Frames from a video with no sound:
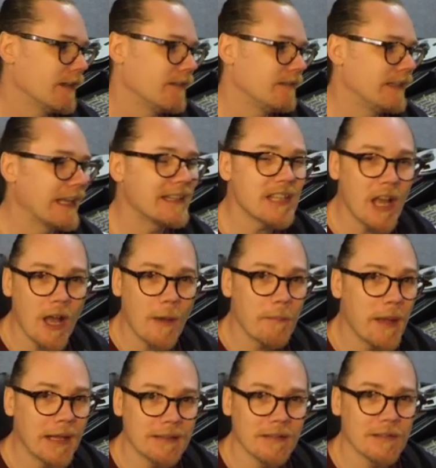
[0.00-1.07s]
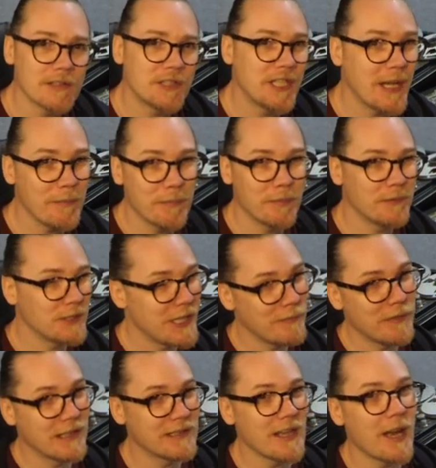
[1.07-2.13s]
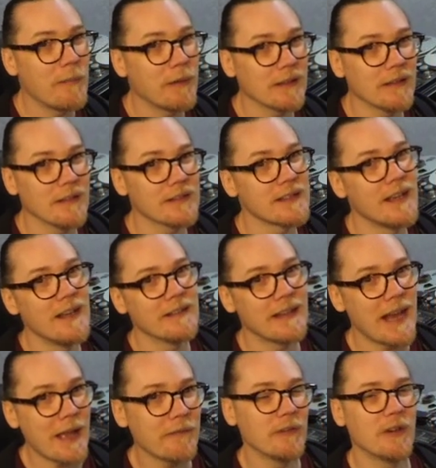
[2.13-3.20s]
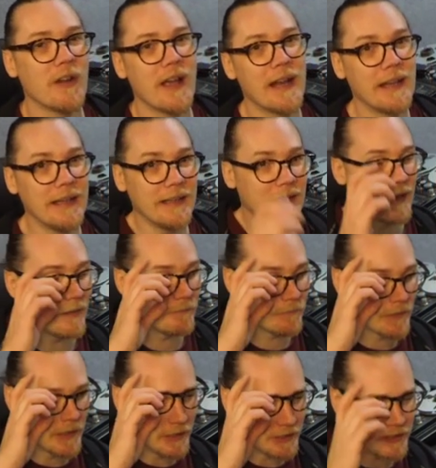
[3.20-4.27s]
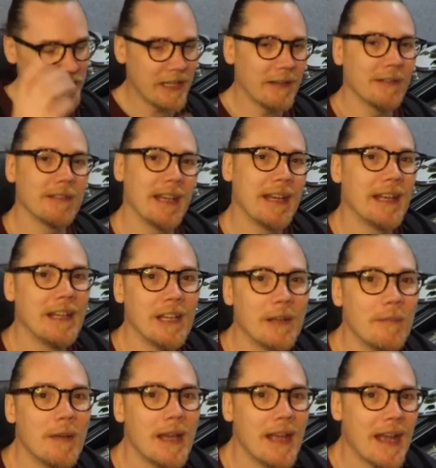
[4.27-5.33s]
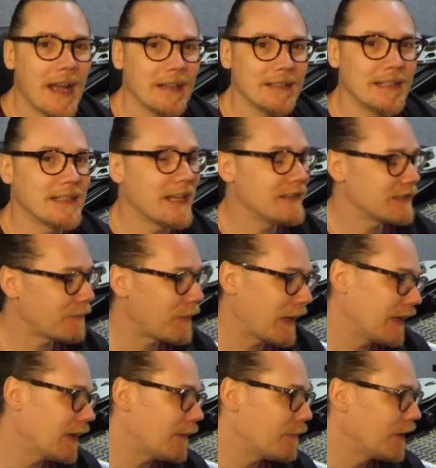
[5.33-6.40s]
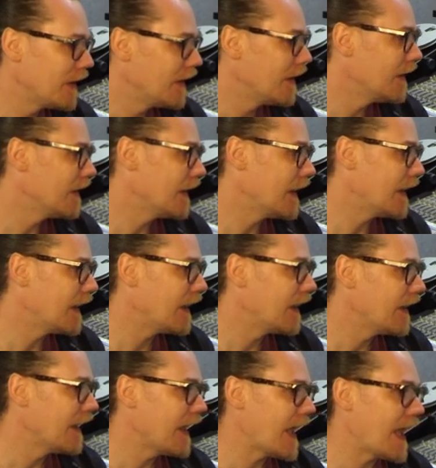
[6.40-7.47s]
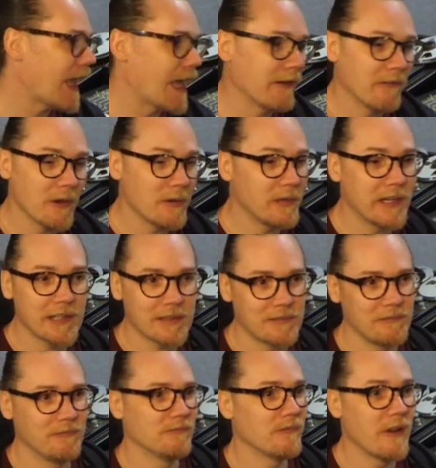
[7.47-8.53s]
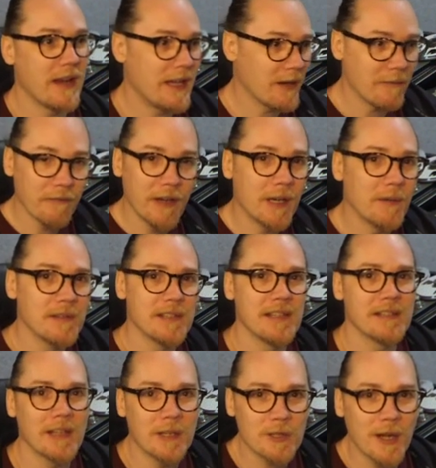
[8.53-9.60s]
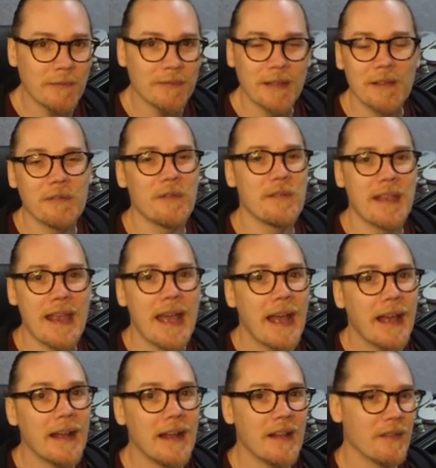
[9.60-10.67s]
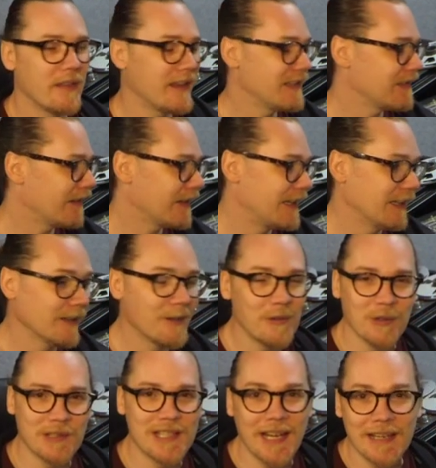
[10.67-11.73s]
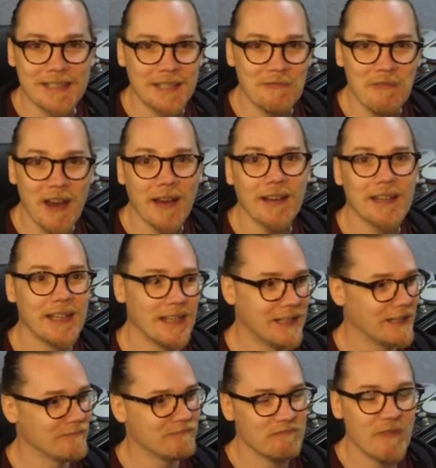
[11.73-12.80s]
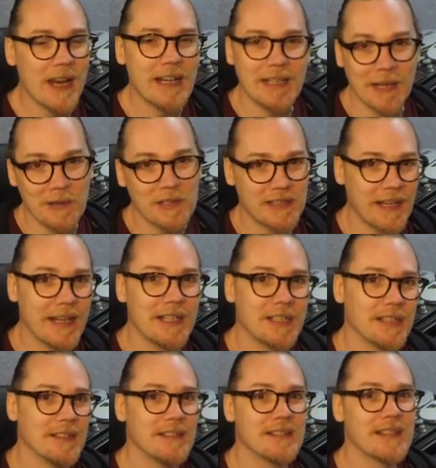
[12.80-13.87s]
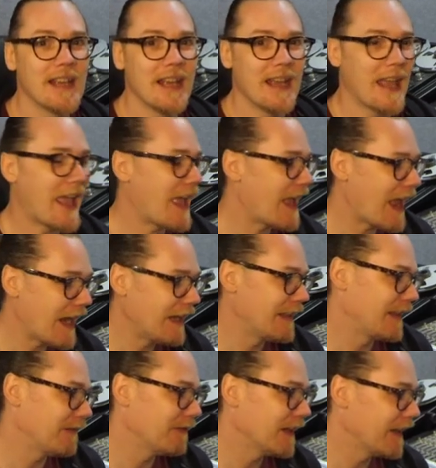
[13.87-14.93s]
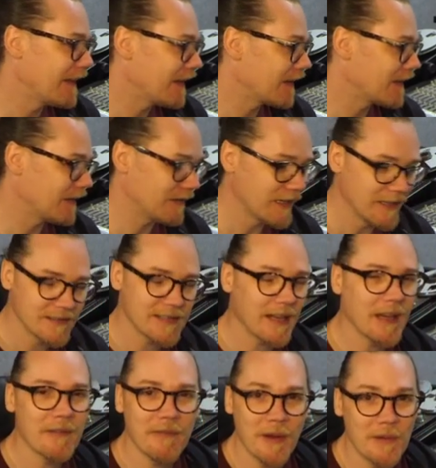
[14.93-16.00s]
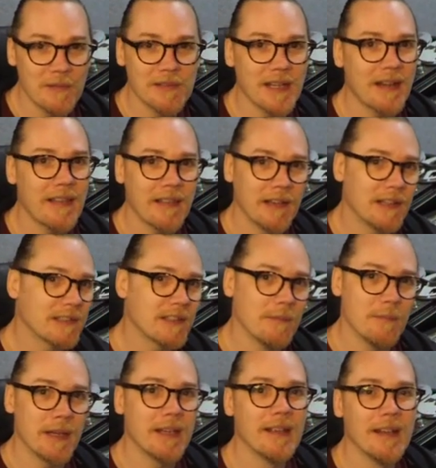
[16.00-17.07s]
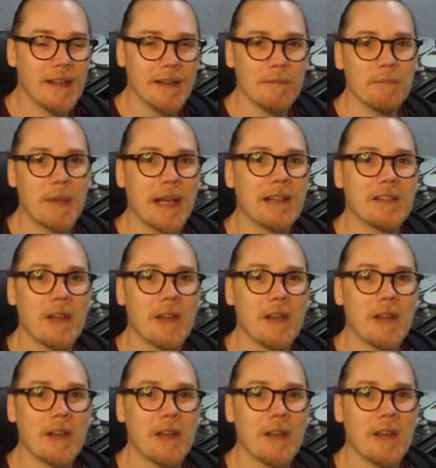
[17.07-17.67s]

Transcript: guitar pedals, cheap guitar pedals. They haven't got any shielding in them, and they tend to pick up erroneous radio frequencies that are travelling through the air. Things like your local taxi rank, radio stations, anything really that can, telephones, anything that can be picked